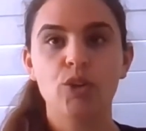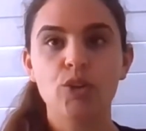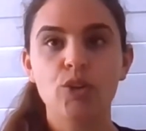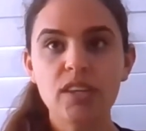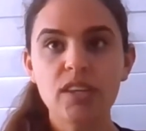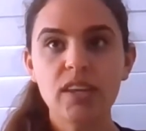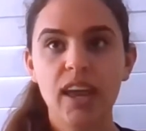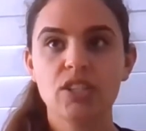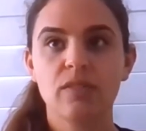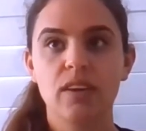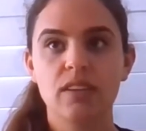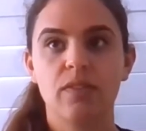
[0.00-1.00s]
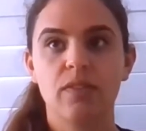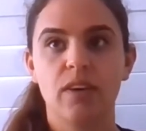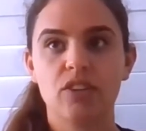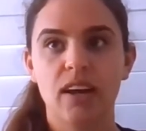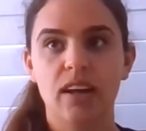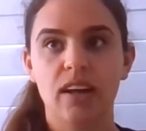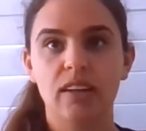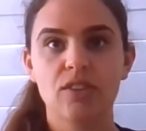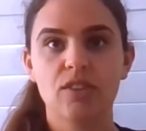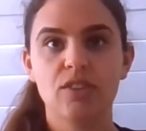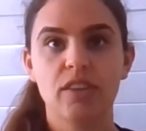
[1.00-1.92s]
Using each of these functionalities